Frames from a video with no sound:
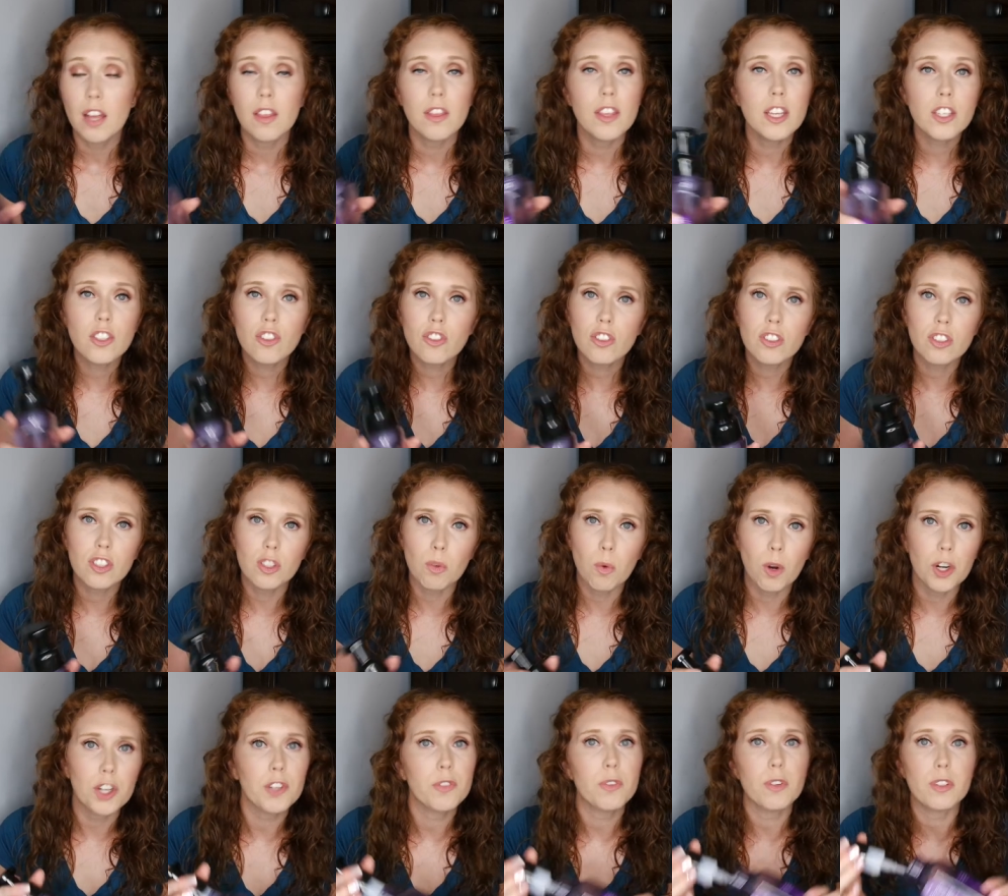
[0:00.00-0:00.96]
This is just a
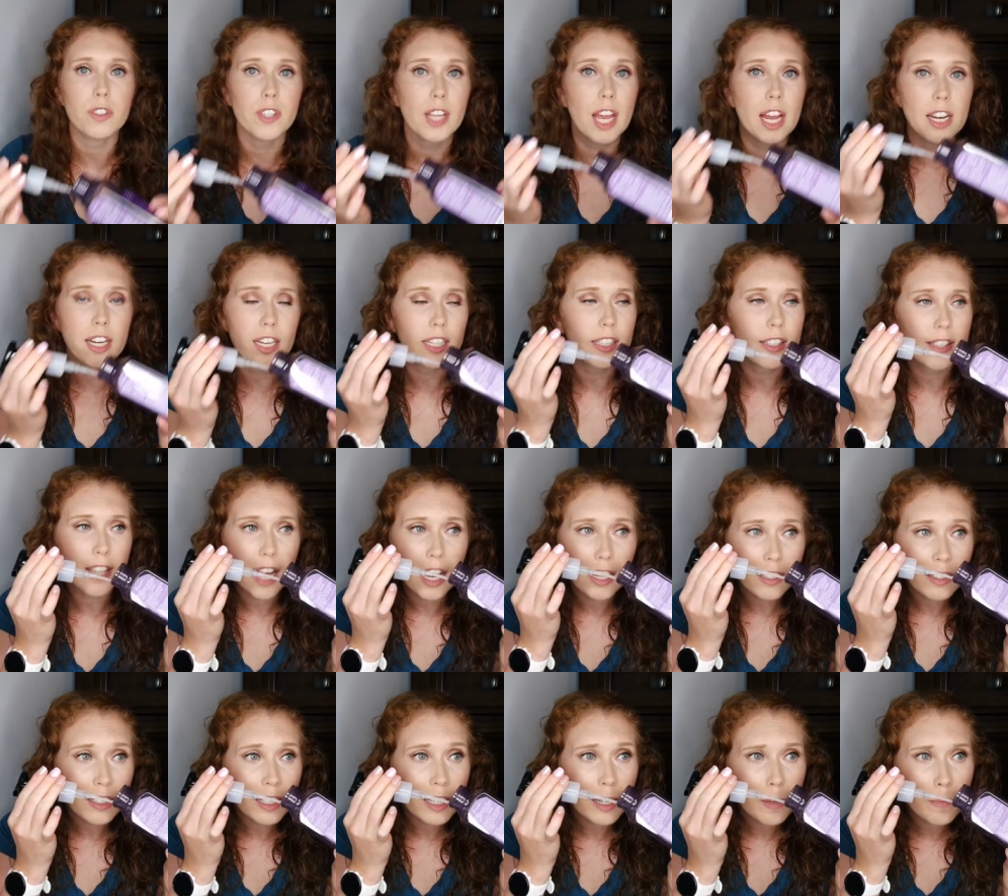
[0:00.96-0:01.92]
wonderful scent. And
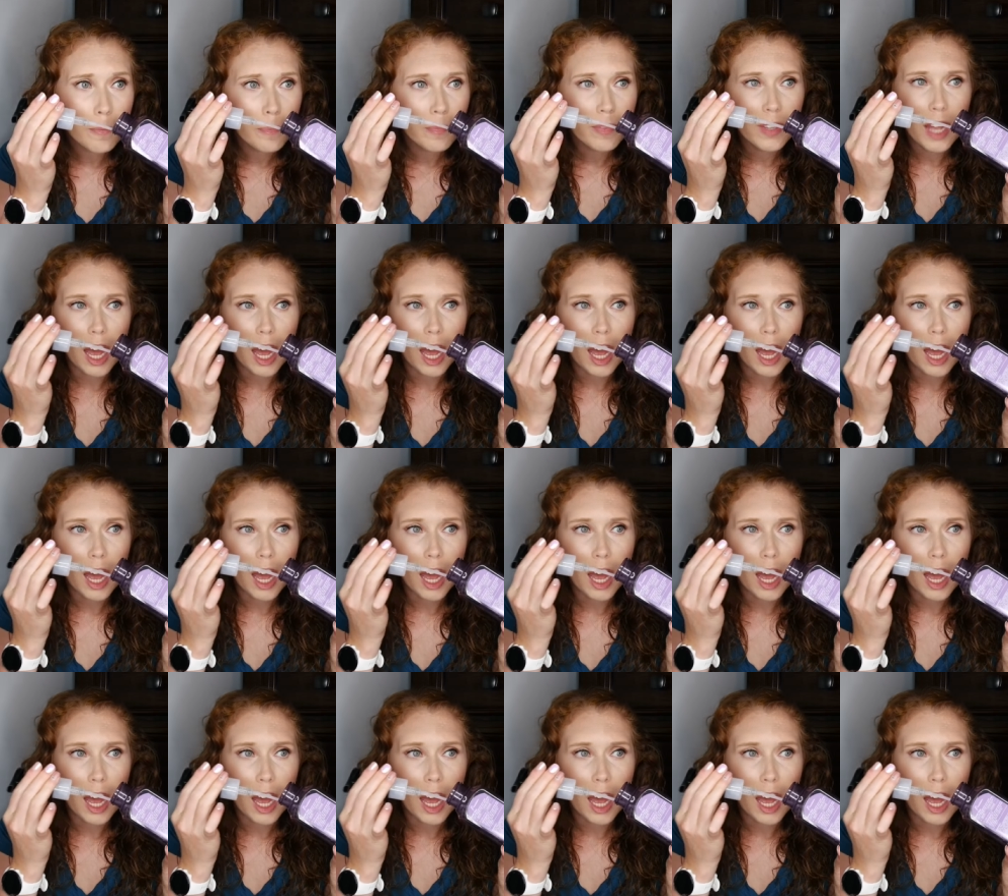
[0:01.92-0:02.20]
sadly,